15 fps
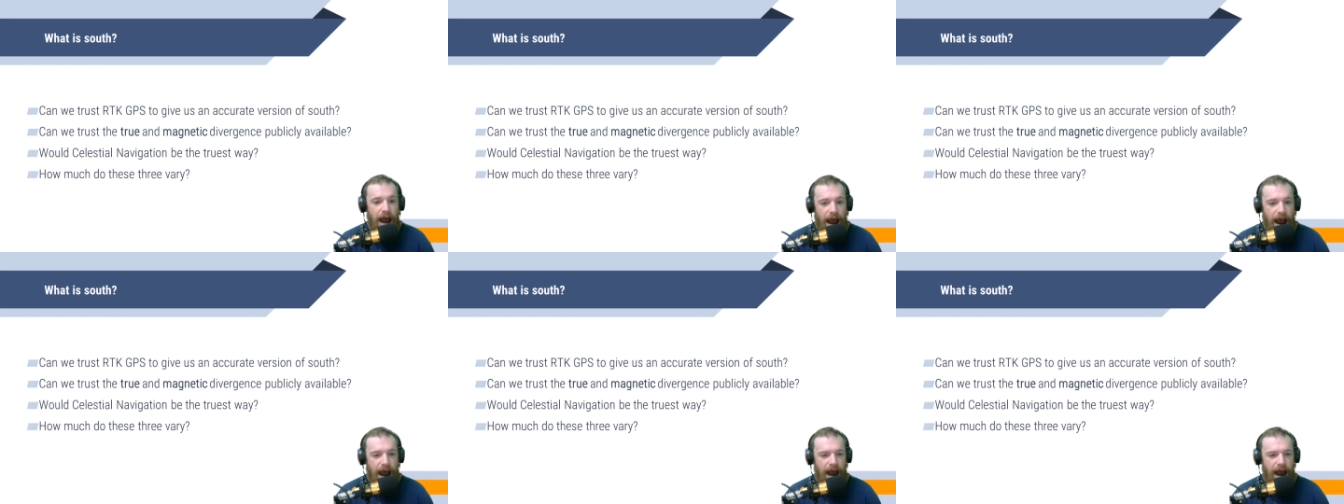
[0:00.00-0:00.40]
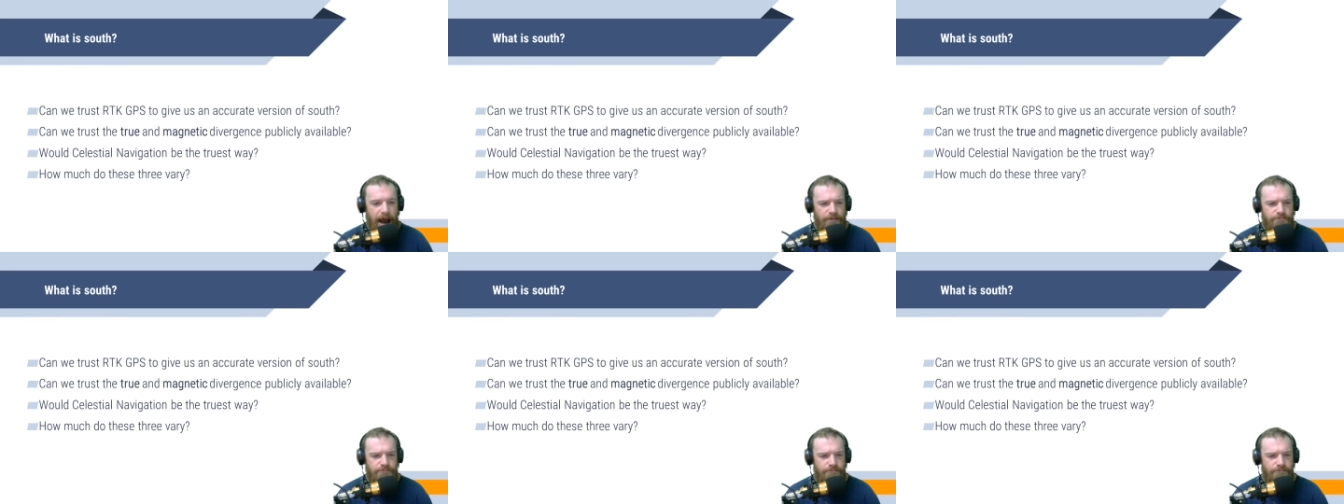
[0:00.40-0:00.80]

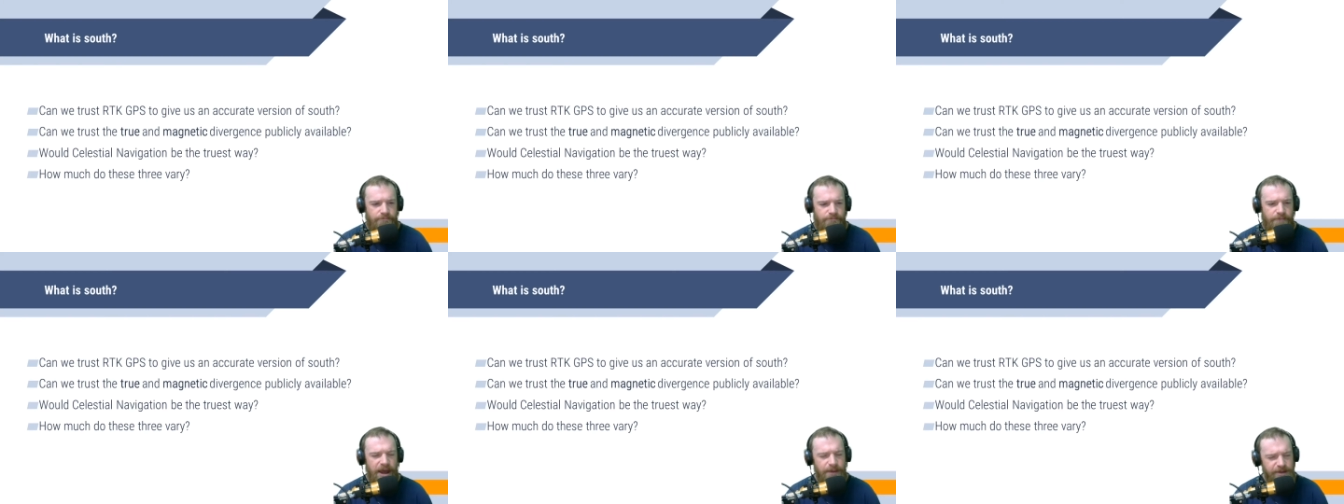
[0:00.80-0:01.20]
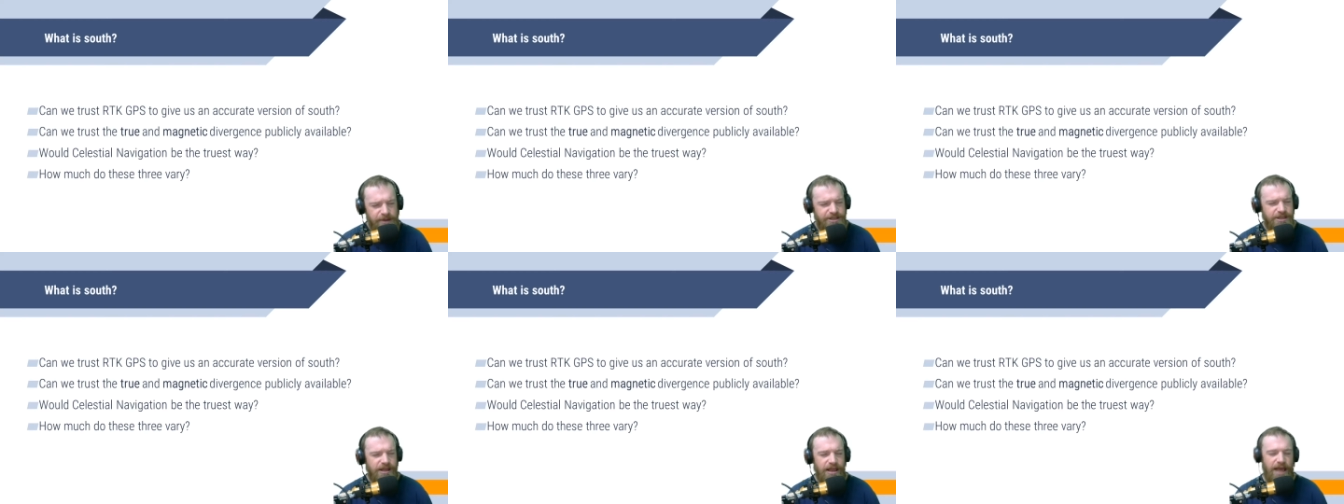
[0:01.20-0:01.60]
And maybe
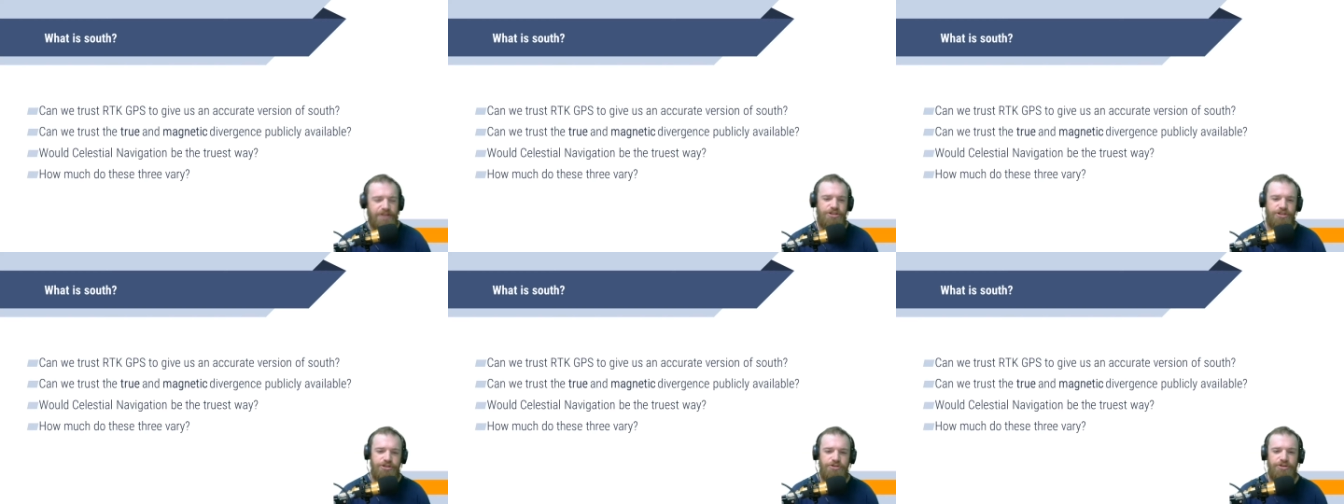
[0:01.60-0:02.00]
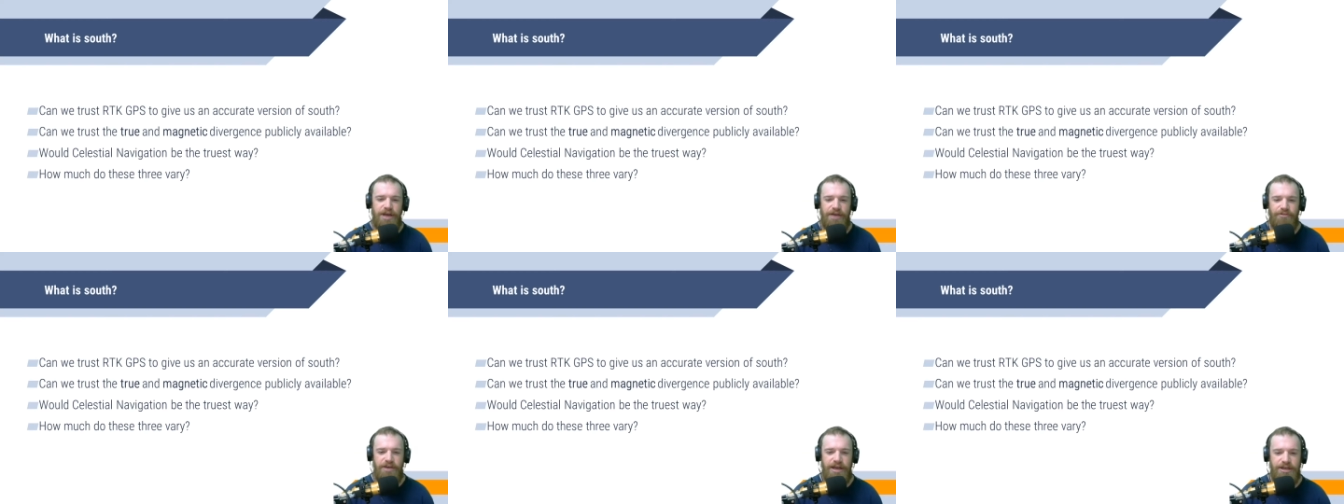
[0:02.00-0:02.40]
celestial
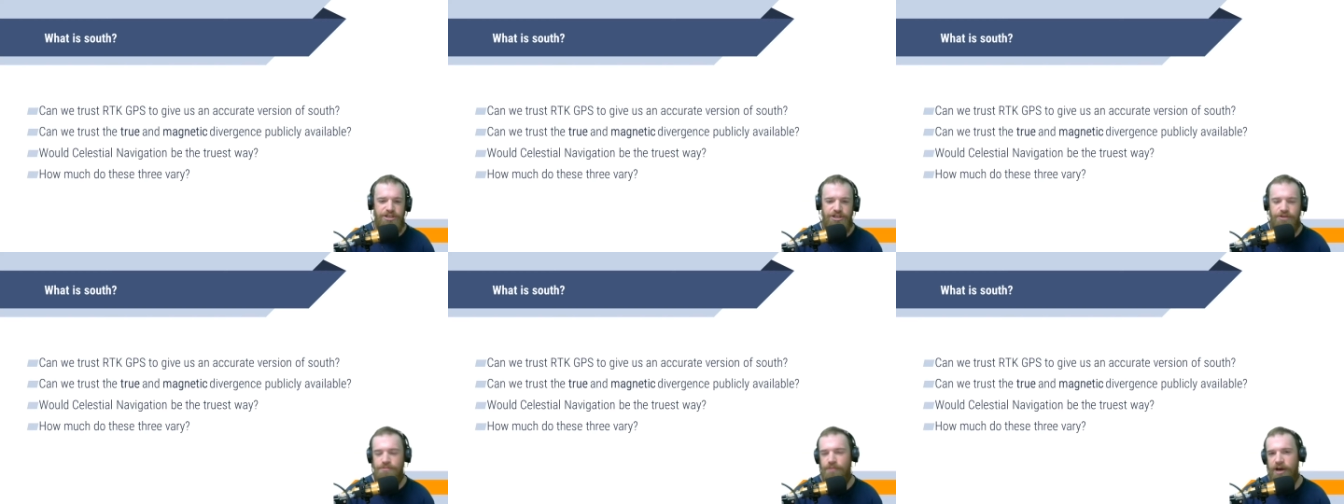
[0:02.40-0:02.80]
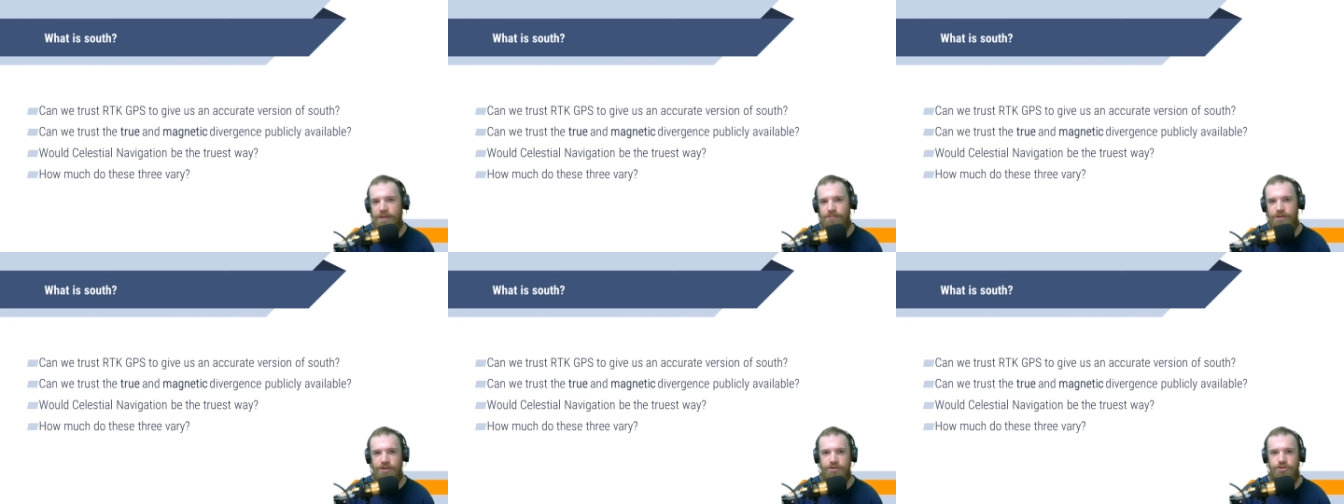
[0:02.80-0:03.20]
navigation
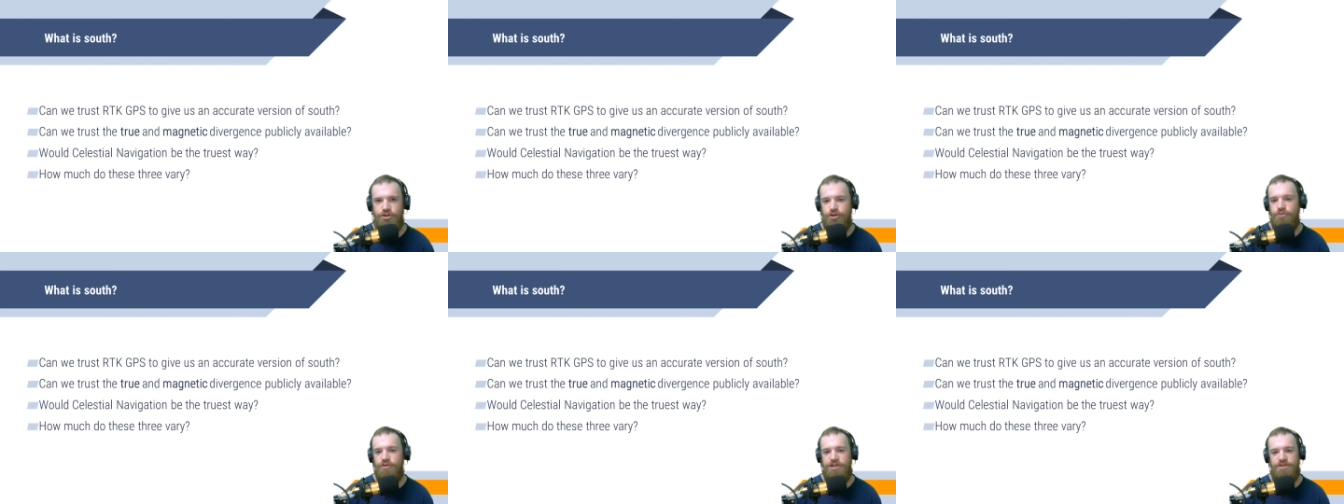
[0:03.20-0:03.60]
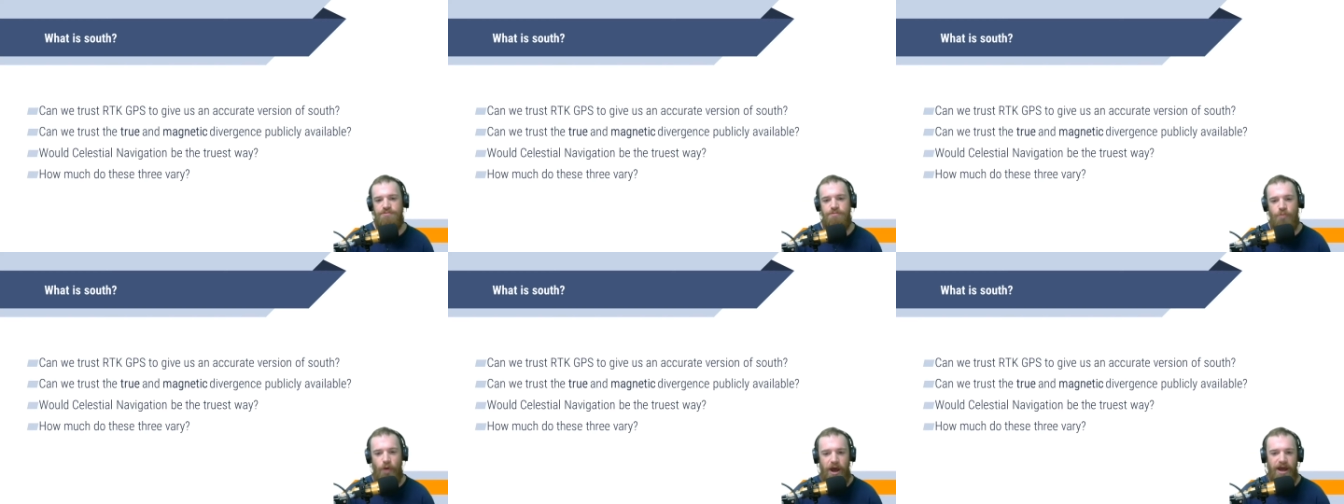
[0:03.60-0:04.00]
might be the truest
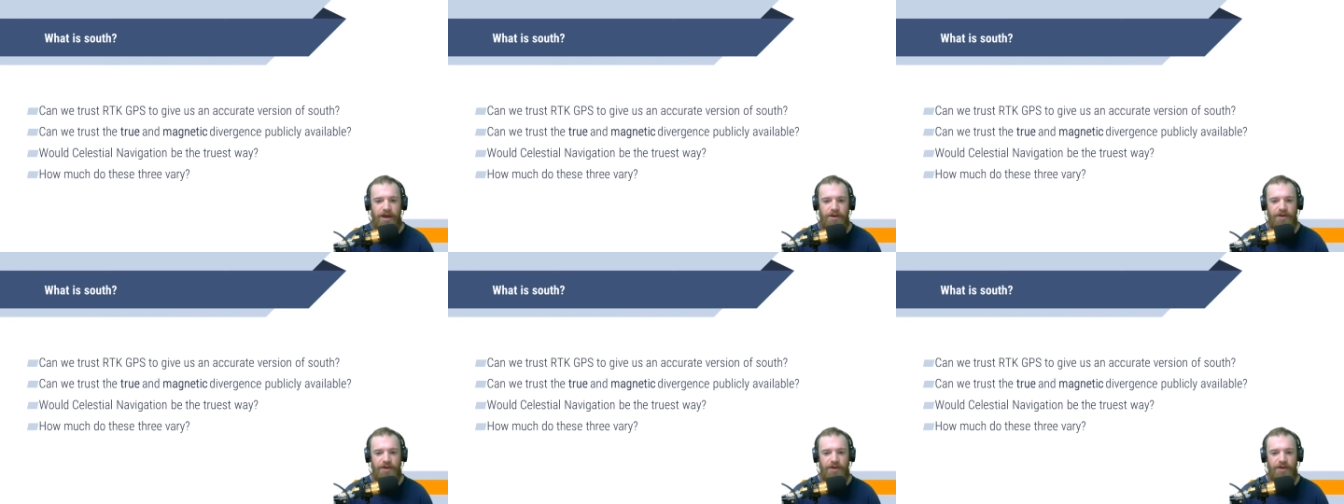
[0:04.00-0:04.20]
way.